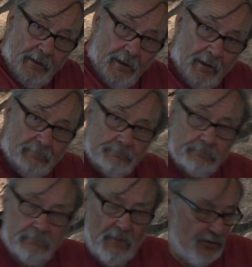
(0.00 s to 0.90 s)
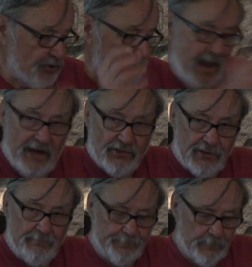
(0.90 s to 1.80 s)
in there and smash
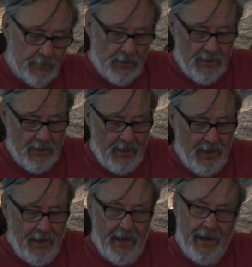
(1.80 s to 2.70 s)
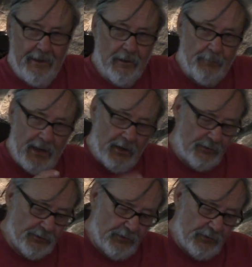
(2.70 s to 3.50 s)
it, and the bears